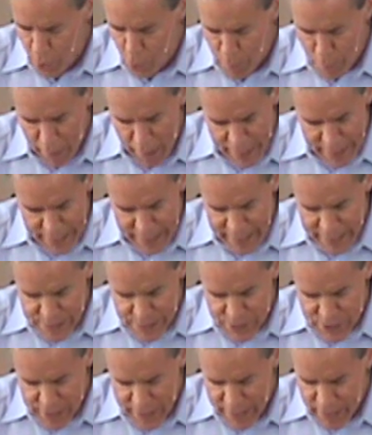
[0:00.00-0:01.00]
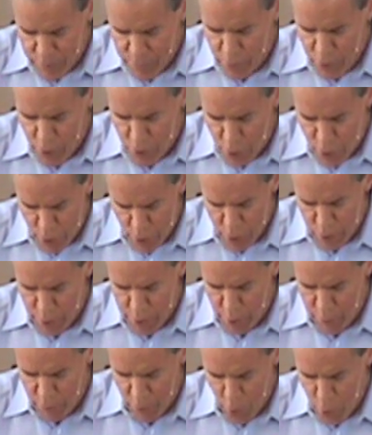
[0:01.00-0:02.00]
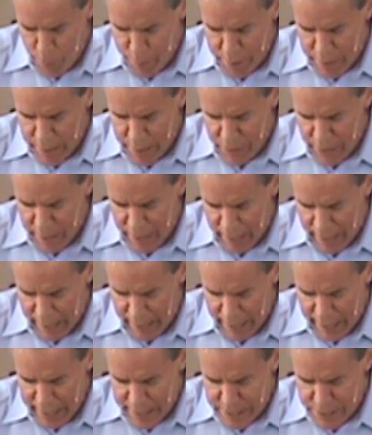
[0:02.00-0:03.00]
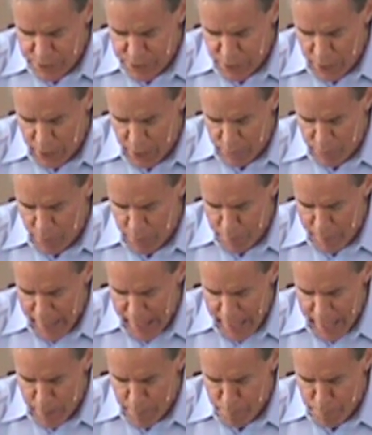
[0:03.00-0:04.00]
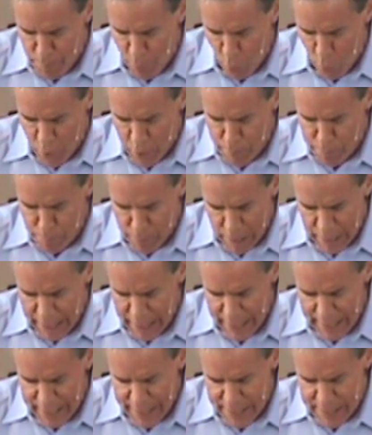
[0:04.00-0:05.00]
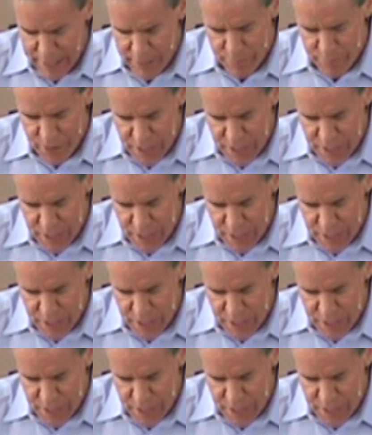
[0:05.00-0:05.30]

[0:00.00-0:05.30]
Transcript: Nobody has ever heard of opening the eyes of a man born blind.